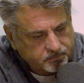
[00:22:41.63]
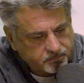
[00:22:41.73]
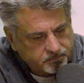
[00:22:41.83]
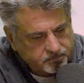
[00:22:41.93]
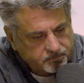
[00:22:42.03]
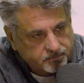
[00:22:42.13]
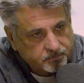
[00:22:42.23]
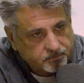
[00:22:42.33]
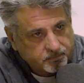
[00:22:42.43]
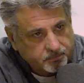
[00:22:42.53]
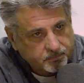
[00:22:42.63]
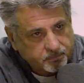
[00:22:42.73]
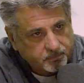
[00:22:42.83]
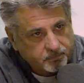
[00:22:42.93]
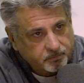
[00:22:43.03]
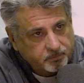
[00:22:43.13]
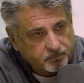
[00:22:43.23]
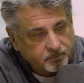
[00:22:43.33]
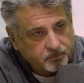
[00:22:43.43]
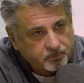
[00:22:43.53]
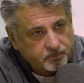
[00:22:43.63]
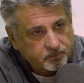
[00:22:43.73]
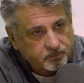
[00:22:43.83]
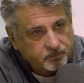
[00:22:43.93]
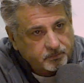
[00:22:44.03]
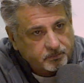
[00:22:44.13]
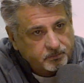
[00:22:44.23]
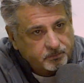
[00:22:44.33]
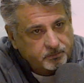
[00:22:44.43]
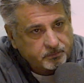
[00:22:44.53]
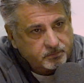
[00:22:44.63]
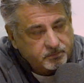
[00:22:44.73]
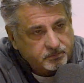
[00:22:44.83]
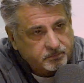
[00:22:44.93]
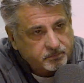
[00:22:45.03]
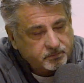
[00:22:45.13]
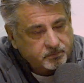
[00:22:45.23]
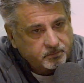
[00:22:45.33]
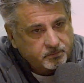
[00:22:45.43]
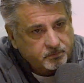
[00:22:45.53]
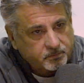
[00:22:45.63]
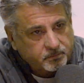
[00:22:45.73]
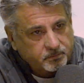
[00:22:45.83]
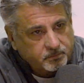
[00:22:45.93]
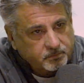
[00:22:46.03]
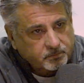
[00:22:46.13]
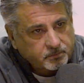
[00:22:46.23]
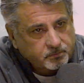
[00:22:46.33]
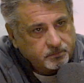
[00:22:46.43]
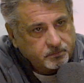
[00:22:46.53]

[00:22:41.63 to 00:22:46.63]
[no speech]